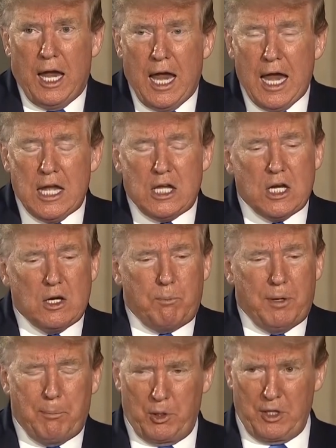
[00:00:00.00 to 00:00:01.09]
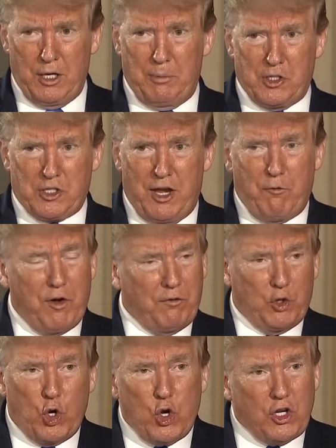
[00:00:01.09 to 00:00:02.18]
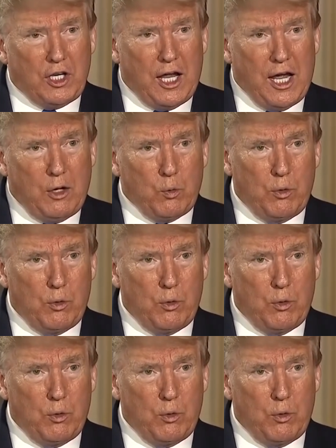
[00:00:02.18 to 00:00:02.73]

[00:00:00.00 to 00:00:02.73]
All of this and so much more tonight from the editor's desk.